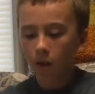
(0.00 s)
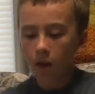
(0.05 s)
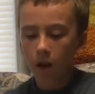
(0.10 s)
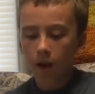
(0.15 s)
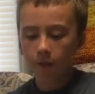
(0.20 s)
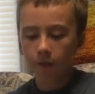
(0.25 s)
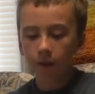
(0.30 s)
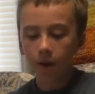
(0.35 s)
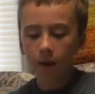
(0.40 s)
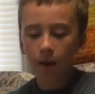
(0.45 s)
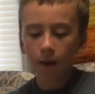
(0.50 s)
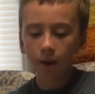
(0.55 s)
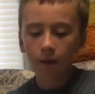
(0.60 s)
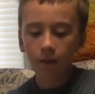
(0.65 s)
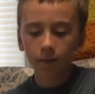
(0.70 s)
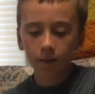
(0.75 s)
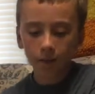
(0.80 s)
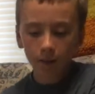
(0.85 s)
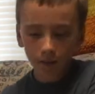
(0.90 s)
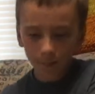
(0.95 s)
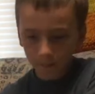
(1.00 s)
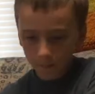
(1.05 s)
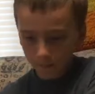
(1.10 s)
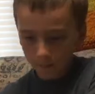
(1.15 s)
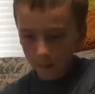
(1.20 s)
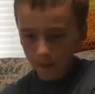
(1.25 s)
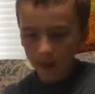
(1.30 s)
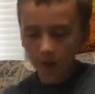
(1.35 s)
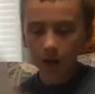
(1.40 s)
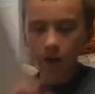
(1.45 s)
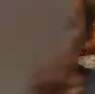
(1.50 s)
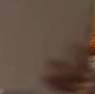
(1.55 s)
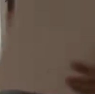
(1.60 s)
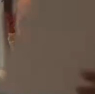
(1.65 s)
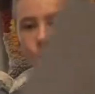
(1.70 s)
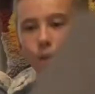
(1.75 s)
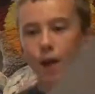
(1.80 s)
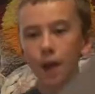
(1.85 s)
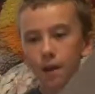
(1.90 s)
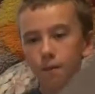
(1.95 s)
And then here's
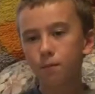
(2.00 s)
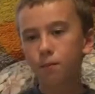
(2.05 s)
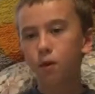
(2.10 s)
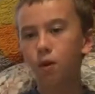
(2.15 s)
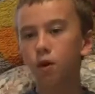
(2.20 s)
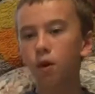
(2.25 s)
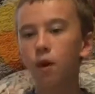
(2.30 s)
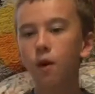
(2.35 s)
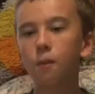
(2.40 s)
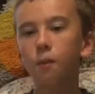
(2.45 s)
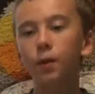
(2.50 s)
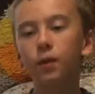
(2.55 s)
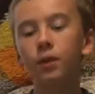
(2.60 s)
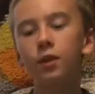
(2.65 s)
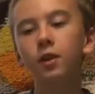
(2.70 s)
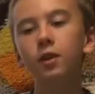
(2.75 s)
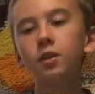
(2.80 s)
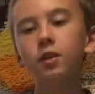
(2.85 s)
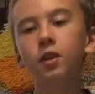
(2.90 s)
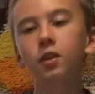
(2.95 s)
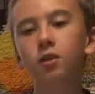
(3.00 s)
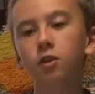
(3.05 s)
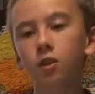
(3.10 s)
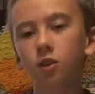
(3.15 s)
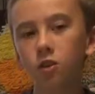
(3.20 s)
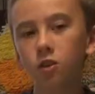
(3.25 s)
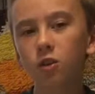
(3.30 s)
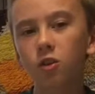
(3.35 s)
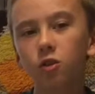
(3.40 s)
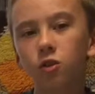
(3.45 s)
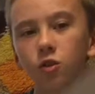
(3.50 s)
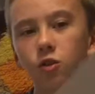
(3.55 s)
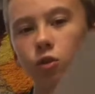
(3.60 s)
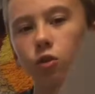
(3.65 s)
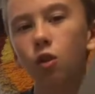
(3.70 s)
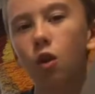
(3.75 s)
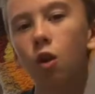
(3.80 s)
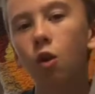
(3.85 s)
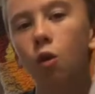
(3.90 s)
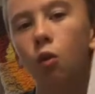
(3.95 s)
paper, but this isn't just
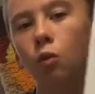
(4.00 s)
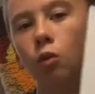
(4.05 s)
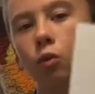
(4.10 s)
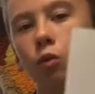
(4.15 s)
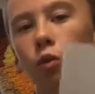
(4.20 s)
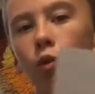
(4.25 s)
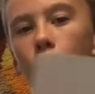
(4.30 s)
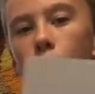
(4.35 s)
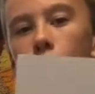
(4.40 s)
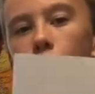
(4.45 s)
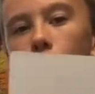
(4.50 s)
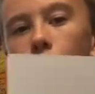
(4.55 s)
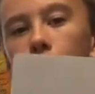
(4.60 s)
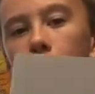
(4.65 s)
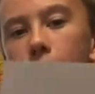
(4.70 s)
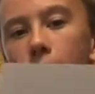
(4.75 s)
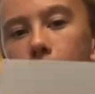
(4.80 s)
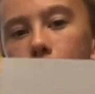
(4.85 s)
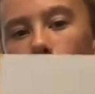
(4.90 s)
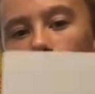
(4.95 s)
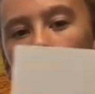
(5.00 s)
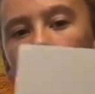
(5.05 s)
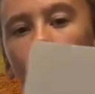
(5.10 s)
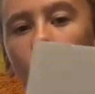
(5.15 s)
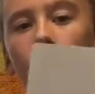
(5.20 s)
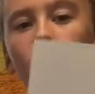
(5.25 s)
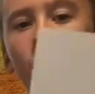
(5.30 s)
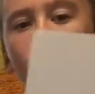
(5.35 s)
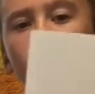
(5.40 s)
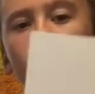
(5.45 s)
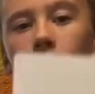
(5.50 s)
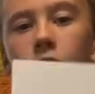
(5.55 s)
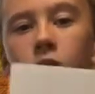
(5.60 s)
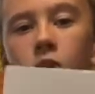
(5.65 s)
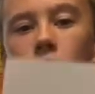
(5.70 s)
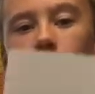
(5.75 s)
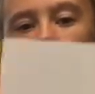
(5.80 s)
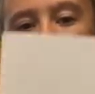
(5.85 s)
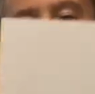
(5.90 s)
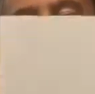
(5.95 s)
normal paper. This
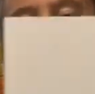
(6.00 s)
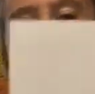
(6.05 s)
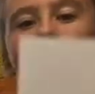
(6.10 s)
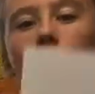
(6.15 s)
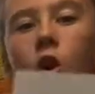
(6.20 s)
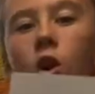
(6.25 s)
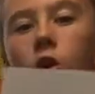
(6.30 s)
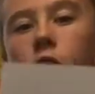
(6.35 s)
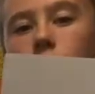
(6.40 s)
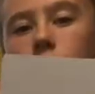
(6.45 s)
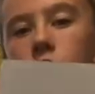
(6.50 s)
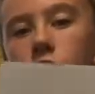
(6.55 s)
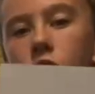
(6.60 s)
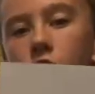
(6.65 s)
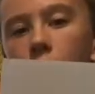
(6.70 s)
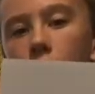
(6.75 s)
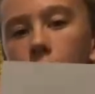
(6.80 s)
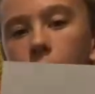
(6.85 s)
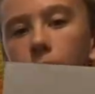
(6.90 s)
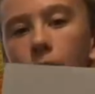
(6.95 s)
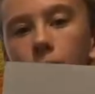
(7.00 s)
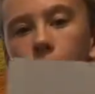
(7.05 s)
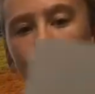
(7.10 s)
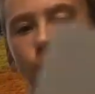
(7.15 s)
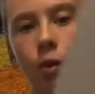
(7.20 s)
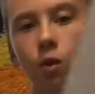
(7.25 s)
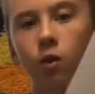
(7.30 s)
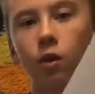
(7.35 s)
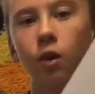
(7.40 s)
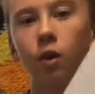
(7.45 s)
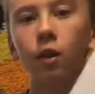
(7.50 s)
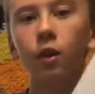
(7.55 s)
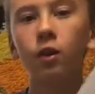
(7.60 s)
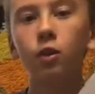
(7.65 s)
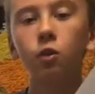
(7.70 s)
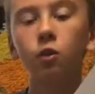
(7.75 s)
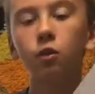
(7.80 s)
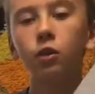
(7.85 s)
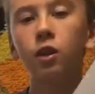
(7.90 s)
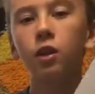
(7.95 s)
is cardstock paper.
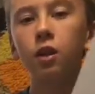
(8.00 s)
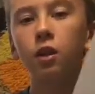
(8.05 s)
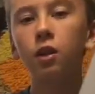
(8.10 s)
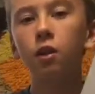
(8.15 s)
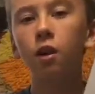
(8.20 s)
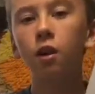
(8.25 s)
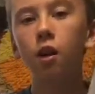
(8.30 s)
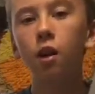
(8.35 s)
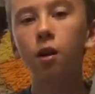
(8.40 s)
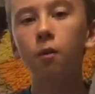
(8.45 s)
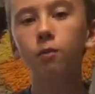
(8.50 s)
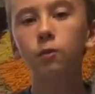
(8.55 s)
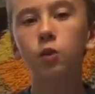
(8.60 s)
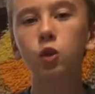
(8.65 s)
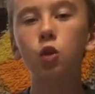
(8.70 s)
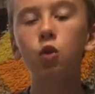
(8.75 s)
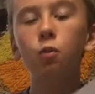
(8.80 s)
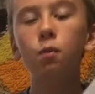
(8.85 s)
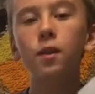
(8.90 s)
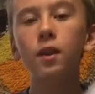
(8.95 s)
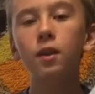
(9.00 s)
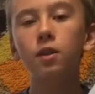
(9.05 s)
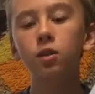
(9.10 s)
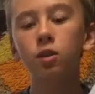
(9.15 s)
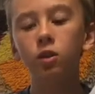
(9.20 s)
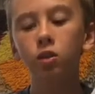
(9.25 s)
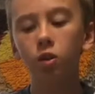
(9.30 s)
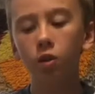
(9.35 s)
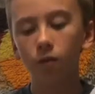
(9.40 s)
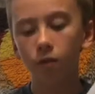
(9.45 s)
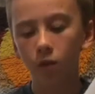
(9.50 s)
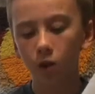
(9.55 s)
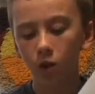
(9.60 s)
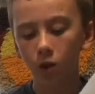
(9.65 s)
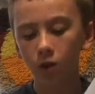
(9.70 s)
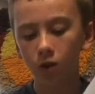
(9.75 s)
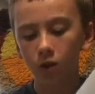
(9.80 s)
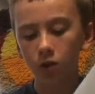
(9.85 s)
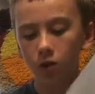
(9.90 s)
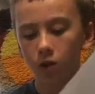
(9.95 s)
You'll need 2 pieces of
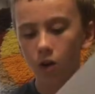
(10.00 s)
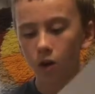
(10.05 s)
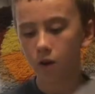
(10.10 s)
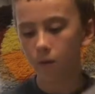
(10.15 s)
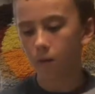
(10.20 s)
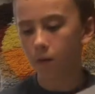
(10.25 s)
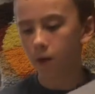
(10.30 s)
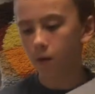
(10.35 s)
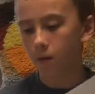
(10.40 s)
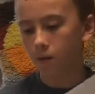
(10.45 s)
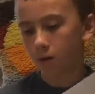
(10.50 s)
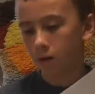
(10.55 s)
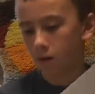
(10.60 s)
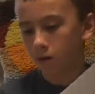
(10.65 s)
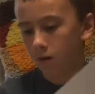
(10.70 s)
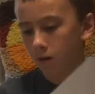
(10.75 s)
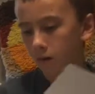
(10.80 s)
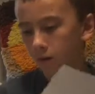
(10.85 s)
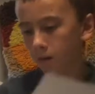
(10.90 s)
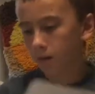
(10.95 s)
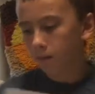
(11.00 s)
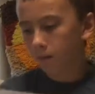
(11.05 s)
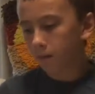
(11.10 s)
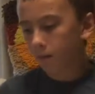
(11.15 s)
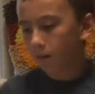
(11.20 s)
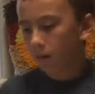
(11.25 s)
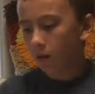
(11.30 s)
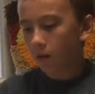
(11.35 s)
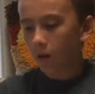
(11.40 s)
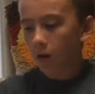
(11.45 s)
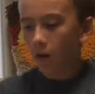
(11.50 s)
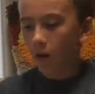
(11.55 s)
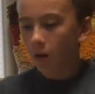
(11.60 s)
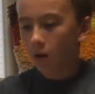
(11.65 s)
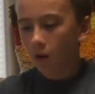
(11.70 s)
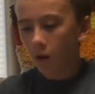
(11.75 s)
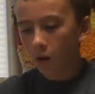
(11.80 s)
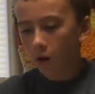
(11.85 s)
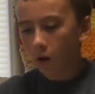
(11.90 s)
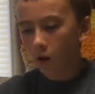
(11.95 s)
cardstock paper.
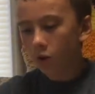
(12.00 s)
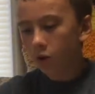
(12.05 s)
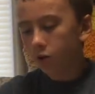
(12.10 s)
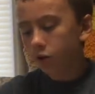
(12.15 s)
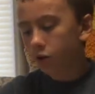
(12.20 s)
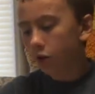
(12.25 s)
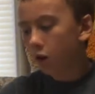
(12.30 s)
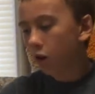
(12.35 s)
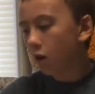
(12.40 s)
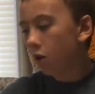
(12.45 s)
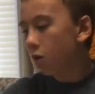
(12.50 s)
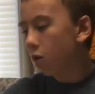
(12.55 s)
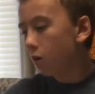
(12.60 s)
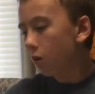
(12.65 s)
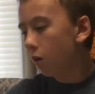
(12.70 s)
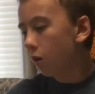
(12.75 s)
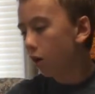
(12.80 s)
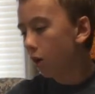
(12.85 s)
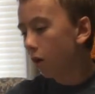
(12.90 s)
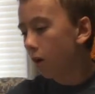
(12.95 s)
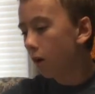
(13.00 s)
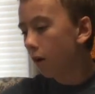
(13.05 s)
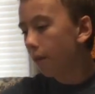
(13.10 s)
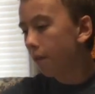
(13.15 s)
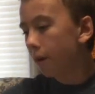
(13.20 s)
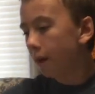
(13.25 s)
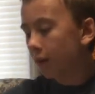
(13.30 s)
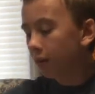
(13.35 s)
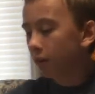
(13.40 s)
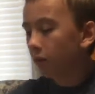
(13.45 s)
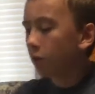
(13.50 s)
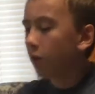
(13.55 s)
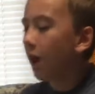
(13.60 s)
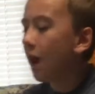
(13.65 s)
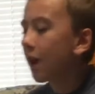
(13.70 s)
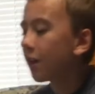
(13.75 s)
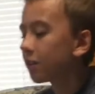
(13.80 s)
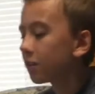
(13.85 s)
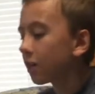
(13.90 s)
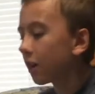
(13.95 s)
Also, and the
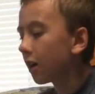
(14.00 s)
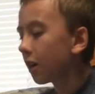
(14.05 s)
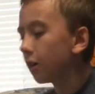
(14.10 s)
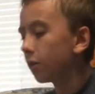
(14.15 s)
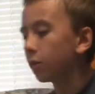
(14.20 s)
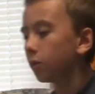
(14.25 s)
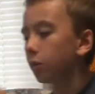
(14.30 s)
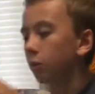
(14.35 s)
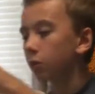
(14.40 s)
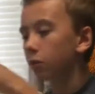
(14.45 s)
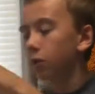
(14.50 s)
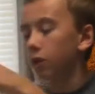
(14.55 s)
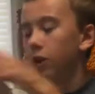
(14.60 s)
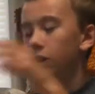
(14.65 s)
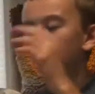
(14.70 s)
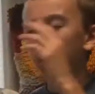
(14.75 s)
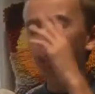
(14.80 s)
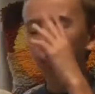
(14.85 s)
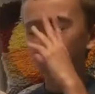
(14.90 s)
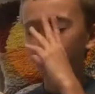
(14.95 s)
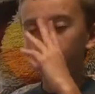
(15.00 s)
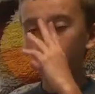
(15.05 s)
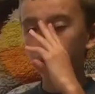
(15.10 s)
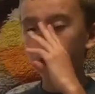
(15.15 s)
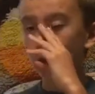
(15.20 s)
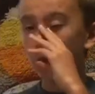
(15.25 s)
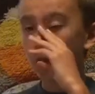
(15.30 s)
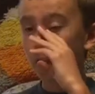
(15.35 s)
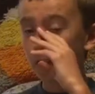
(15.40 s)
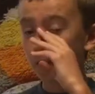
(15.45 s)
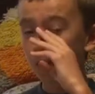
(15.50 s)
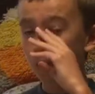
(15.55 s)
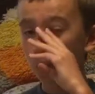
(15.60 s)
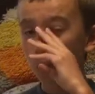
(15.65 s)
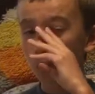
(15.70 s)
last item you'll need is a